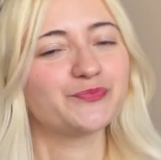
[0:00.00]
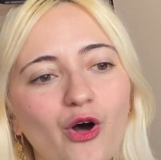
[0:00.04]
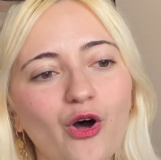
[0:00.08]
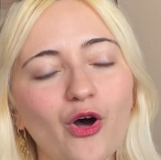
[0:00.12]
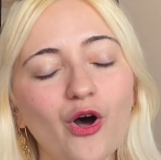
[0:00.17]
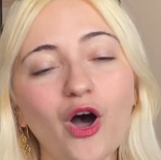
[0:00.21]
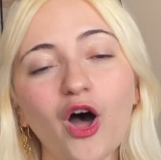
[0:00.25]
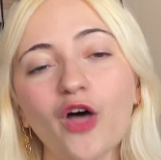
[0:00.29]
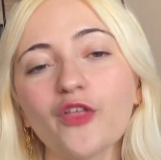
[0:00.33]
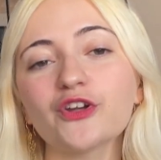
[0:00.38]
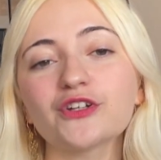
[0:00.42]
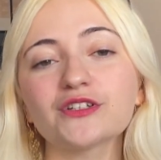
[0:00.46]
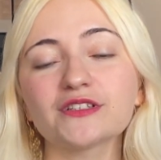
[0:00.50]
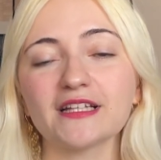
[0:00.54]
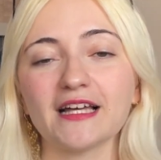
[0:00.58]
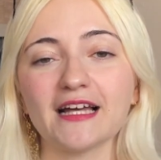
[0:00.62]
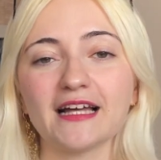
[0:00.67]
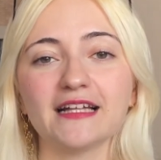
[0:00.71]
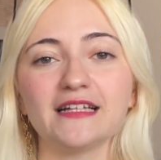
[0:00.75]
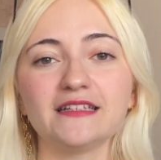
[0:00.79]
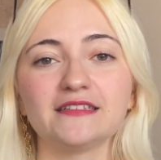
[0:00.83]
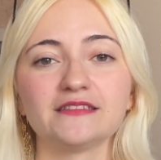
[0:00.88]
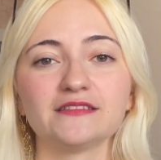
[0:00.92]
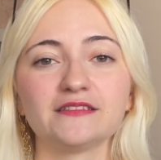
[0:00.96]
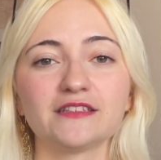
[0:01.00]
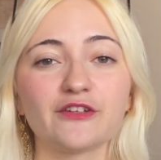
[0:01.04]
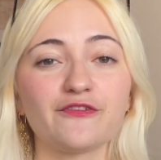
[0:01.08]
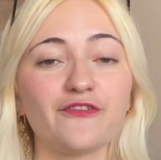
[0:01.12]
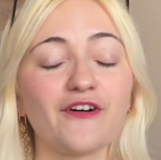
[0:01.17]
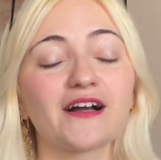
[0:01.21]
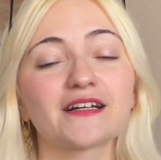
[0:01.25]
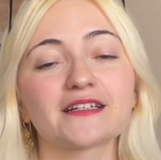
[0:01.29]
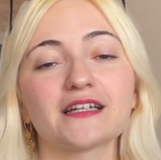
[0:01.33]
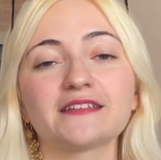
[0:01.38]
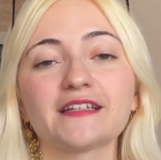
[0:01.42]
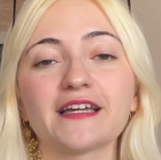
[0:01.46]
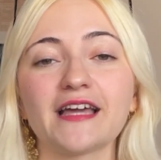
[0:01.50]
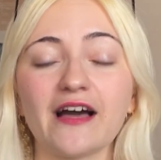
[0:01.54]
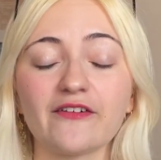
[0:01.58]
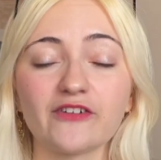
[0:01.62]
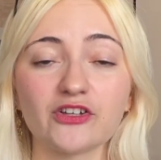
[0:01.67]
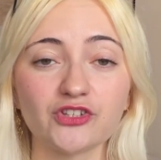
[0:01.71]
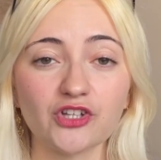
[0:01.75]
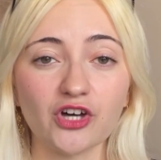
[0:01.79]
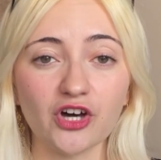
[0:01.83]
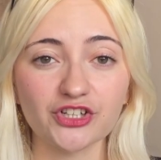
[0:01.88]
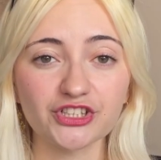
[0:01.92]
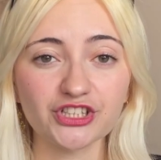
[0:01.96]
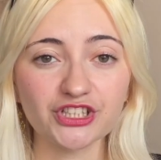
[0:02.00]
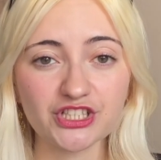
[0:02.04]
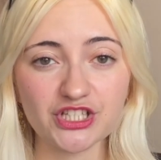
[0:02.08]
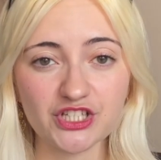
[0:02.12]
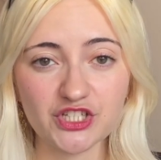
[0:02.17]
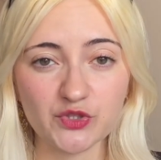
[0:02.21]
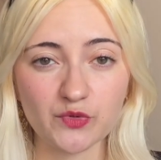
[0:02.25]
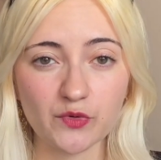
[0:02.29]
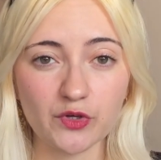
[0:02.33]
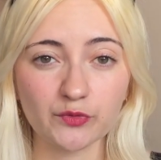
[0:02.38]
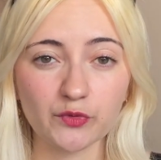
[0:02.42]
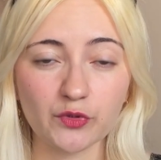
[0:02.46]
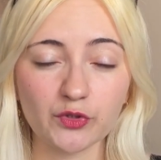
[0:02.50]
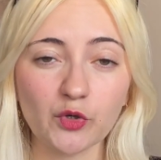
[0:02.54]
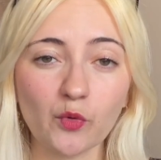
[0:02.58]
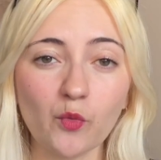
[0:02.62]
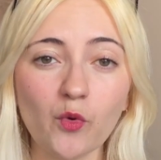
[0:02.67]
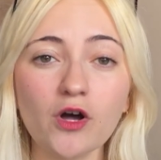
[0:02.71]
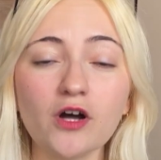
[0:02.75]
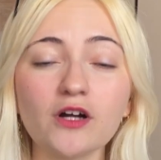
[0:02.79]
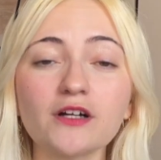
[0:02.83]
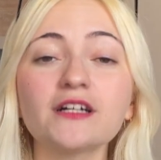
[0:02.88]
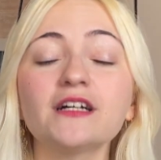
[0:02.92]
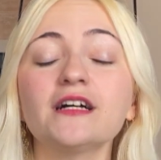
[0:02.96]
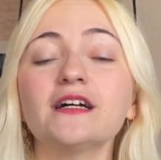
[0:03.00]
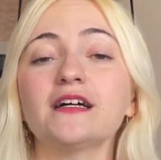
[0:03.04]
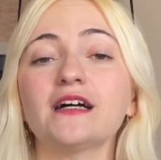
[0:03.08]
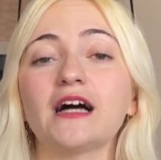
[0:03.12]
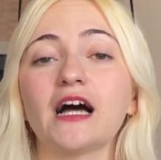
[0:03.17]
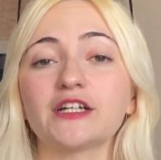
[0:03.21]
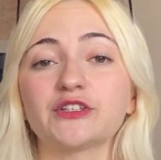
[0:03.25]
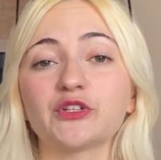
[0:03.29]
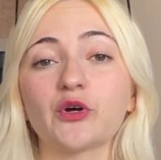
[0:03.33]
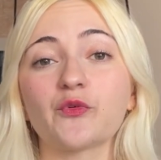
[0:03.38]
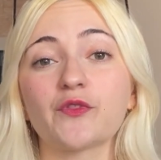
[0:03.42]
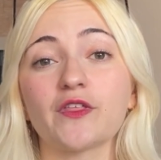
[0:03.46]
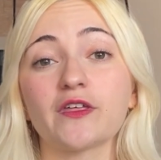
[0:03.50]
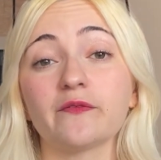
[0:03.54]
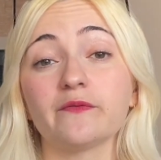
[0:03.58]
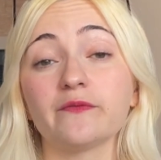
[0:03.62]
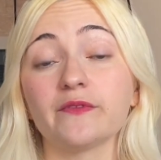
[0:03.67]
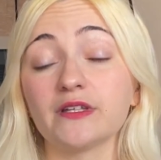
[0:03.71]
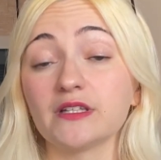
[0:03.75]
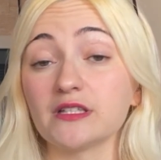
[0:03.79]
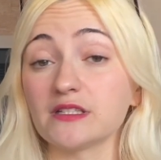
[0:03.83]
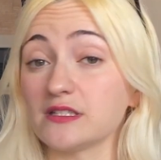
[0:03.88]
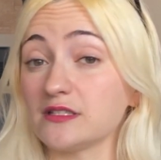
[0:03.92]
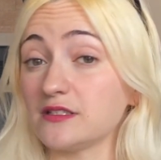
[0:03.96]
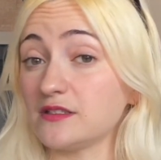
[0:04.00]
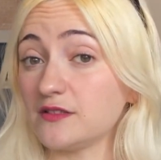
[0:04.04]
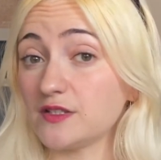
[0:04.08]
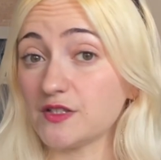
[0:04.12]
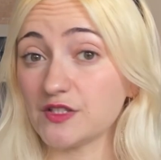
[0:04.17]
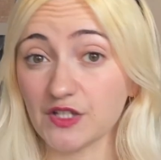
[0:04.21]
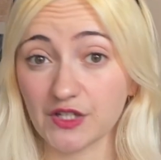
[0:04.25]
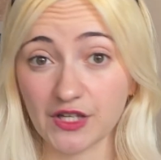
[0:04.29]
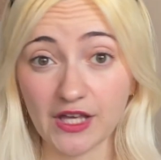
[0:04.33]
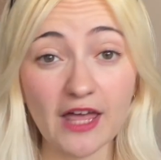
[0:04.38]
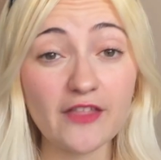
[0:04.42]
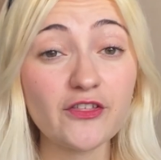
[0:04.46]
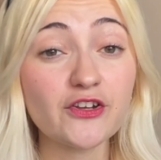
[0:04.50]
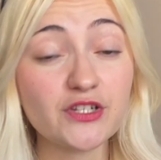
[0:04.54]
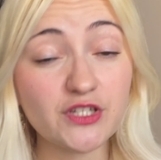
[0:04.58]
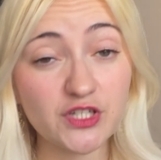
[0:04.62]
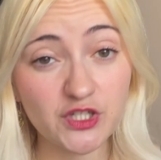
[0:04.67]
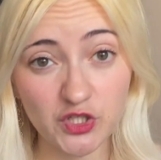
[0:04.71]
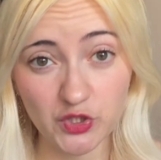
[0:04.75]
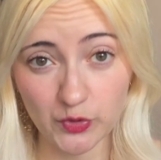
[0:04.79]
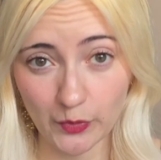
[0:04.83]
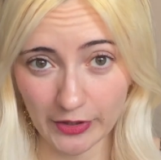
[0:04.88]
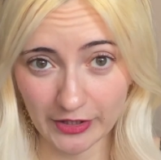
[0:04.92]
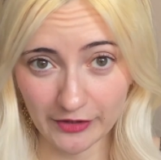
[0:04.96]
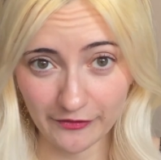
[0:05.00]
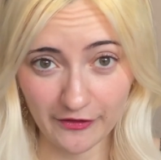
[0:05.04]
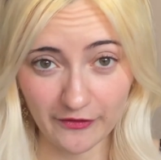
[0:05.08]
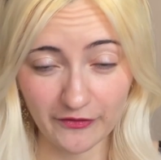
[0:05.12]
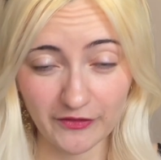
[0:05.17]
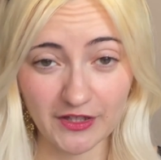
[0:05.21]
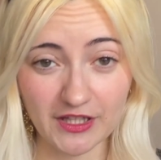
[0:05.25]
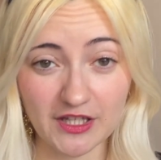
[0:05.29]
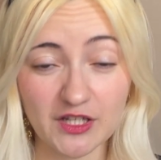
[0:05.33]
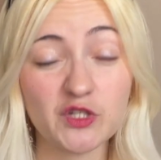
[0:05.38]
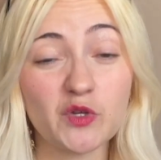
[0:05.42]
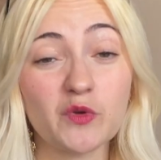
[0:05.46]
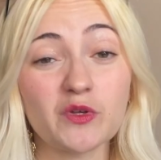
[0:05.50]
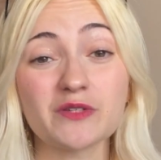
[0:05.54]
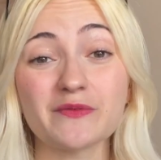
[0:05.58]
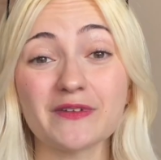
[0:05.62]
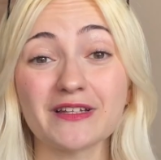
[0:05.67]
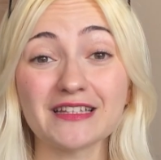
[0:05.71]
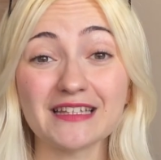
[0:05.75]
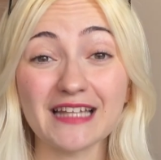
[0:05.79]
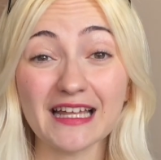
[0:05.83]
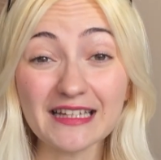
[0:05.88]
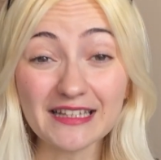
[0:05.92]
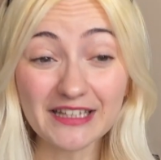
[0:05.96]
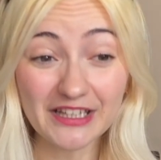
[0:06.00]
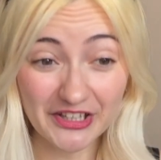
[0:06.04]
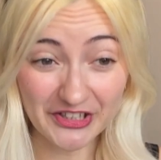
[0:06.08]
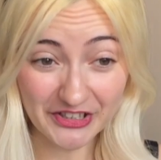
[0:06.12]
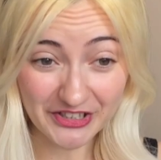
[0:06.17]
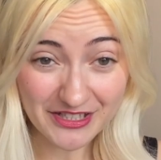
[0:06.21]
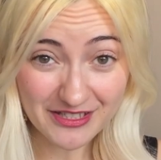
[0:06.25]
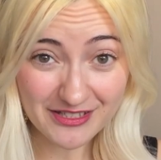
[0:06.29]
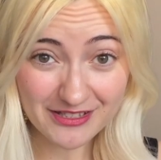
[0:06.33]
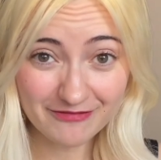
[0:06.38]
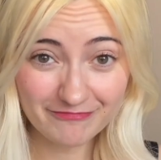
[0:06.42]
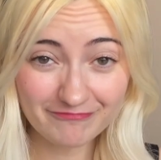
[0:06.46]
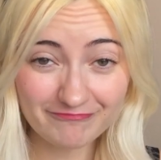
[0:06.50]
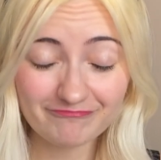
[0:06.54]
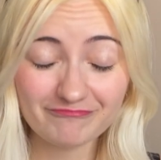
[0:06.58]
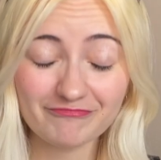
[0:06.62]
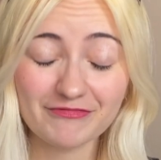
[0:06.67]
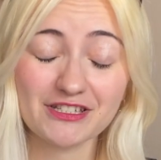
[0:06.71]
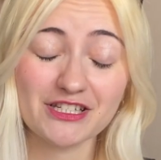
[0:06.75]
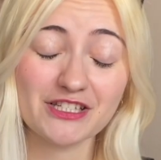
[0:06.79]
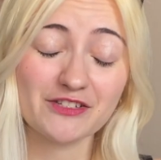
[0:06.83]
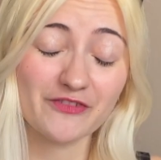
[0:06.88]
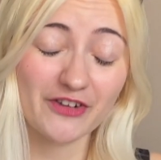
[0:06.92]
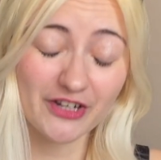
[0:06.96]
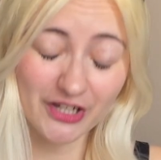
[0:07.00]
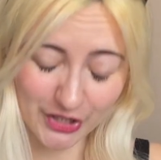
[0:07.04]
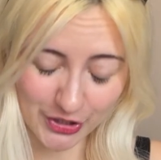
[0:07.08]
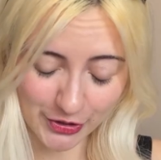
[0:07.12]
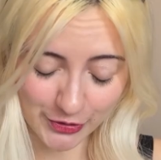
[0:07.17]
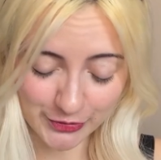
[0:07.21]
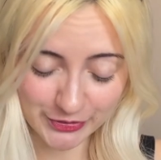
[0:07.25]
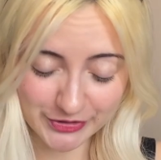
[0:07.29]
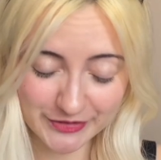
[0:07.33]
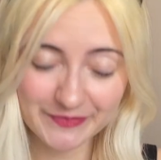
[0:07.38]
Other than the fact that they have a daughter since 2021, I know they've been together since 2015, so it's been 10 years, which is very cute.